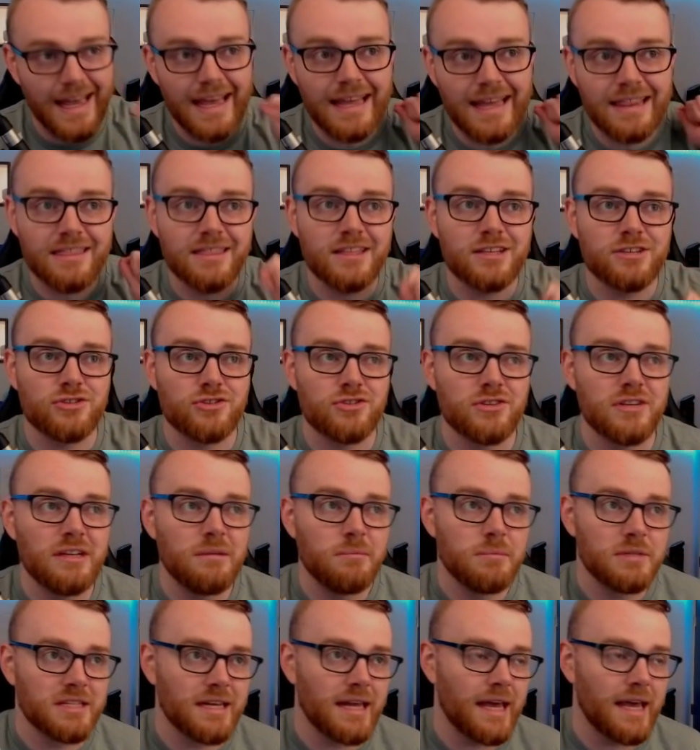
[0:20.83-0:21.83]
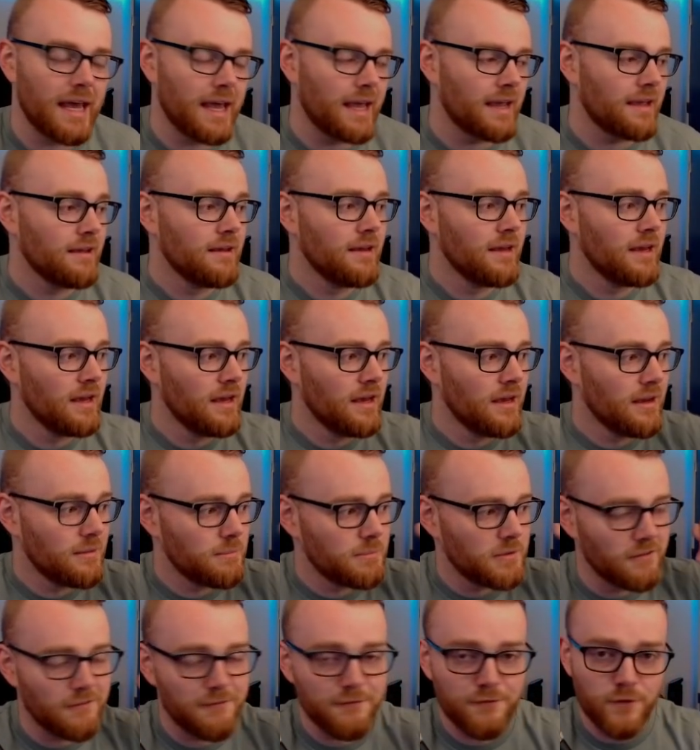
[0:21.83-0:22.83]
end the stream today
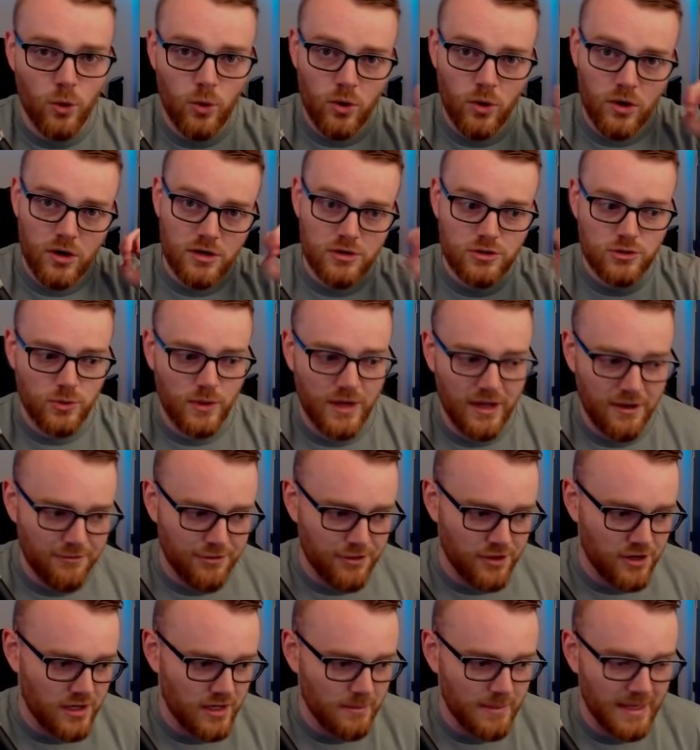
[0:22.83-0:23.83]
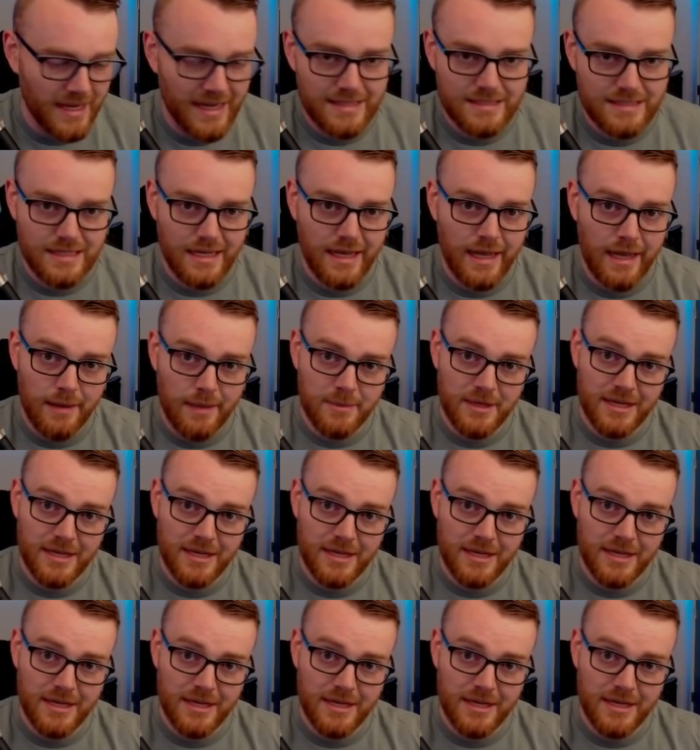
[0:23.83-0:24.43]
before 12:30 my time,